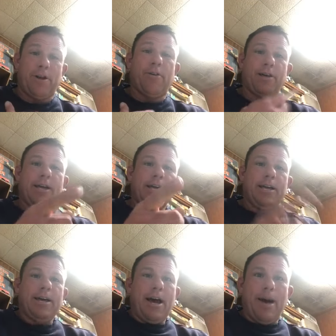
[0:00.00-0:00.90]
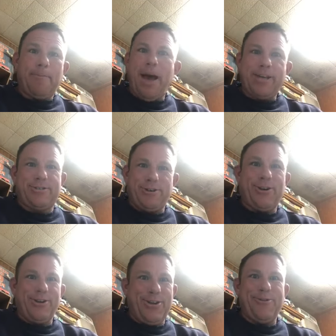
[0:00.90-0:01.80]
No, I'm passing it
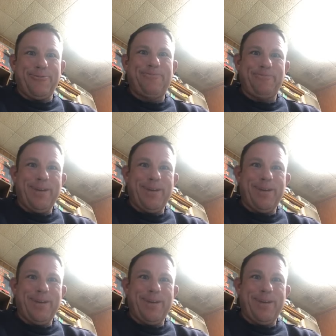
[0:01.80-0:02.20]
on to you.